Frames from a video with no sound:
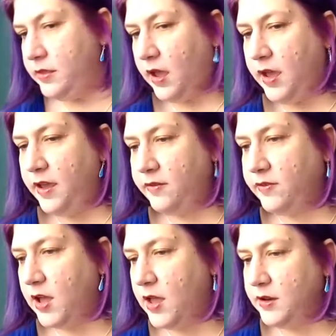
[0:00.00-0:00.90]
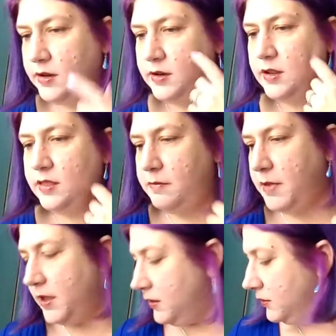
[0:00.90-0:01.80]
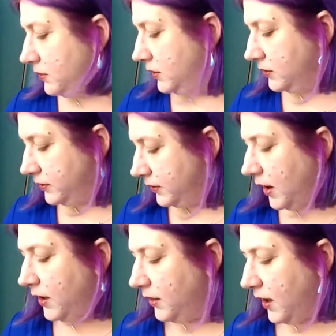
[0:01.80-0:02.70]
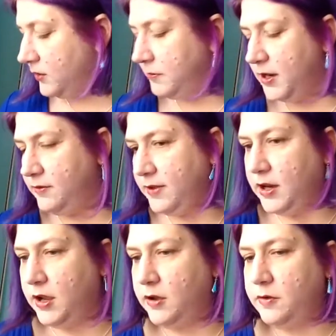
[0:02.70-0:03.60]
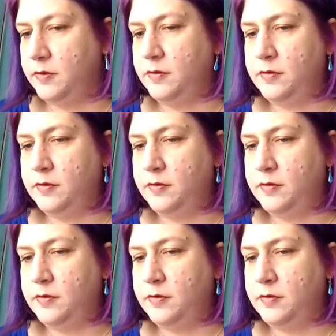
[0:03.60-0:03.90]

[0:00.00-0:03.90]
I have gotten in the mail since I last made a video